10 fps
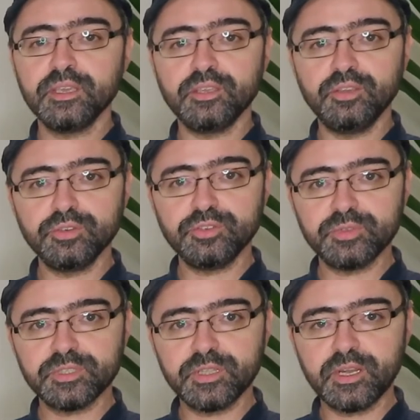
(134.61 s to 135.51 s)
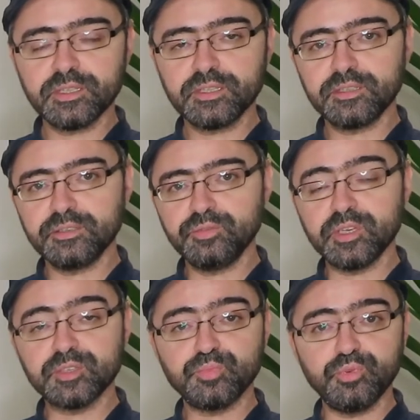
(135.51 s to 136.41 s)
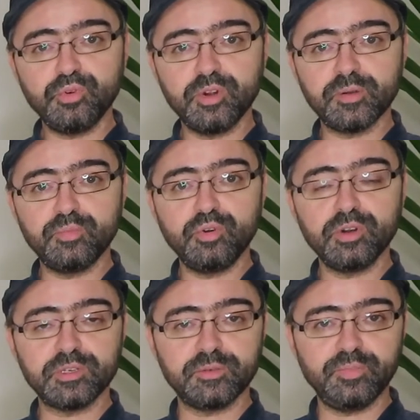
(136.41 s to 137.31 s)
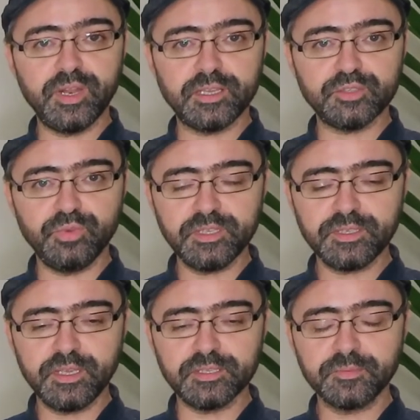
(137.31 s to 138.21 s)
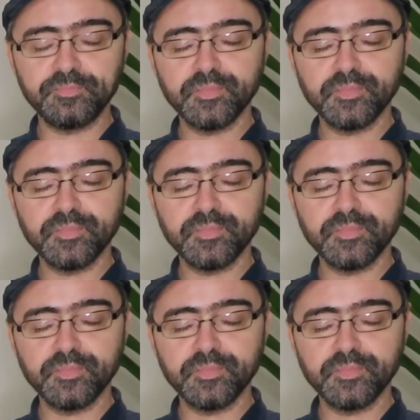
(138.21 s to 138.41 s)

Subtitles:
you should start to explore more complex whiskies,